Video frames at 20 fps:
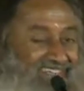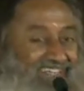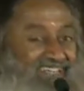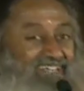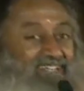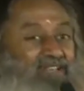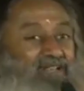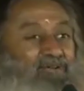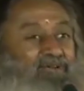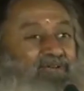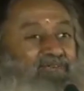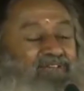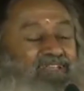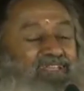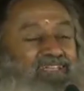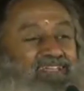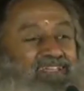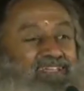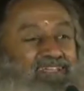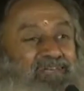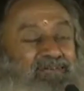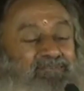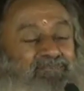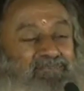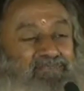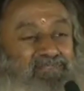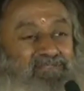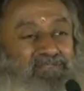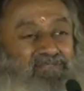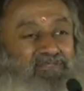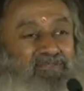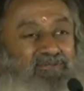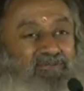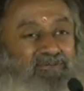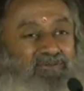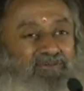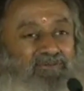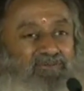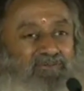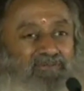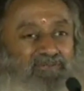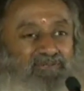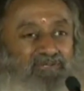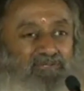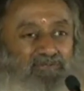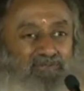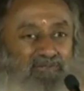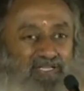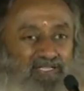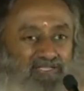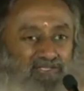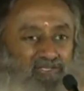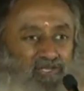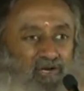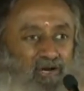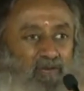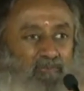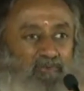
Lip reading: Look, when it comes to your job,